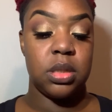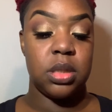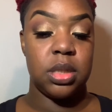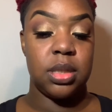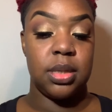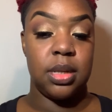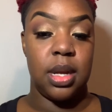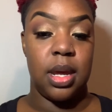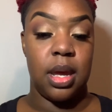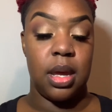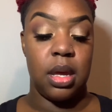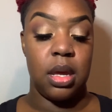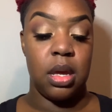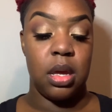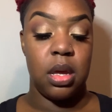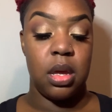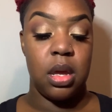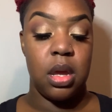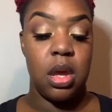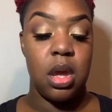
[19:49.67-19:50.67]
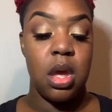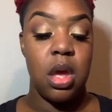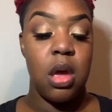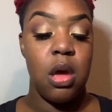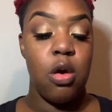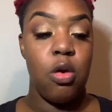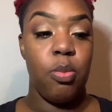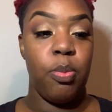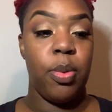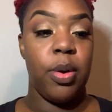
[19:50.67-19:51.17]
today.
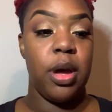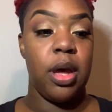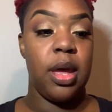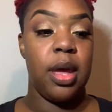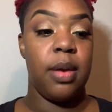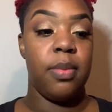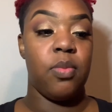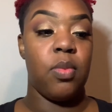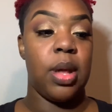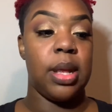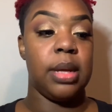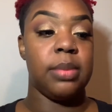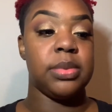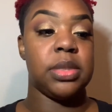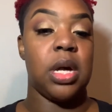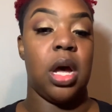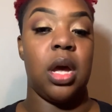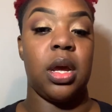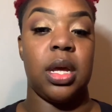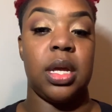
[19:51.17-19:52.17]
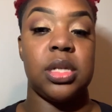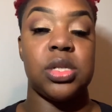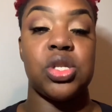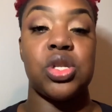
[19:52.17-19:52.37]
But while I'm talking,